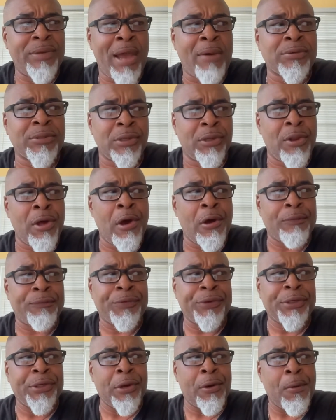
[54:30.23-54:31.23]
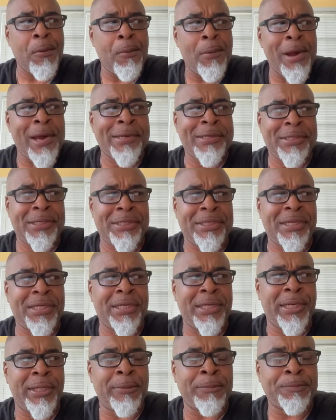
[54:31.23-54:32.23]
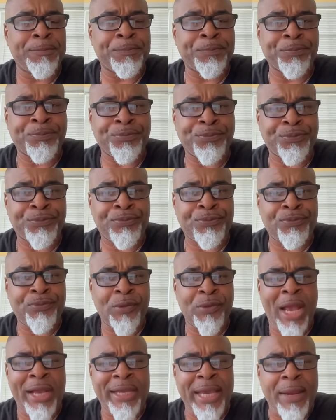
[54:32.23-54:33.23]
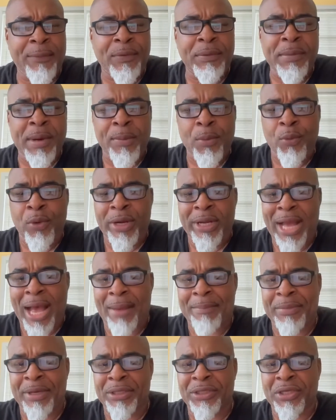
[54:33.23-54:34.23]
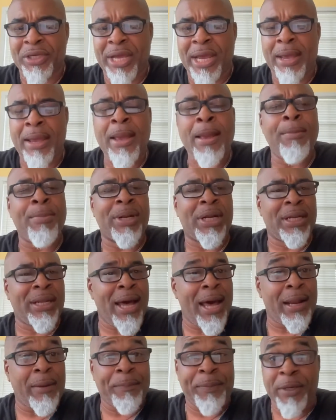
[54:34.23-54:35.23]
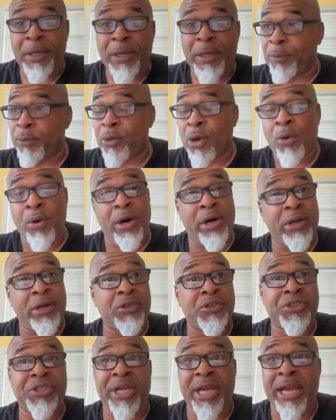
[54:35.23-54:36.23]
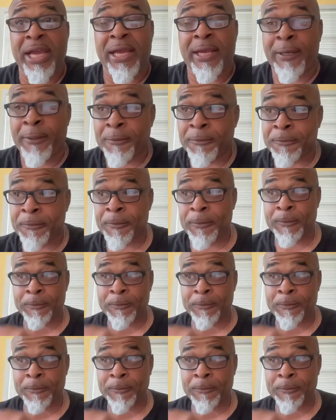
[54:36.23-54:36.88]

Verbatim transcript: that was a long video i did that day I can't remember what got me into that, but a lot of people don't understand.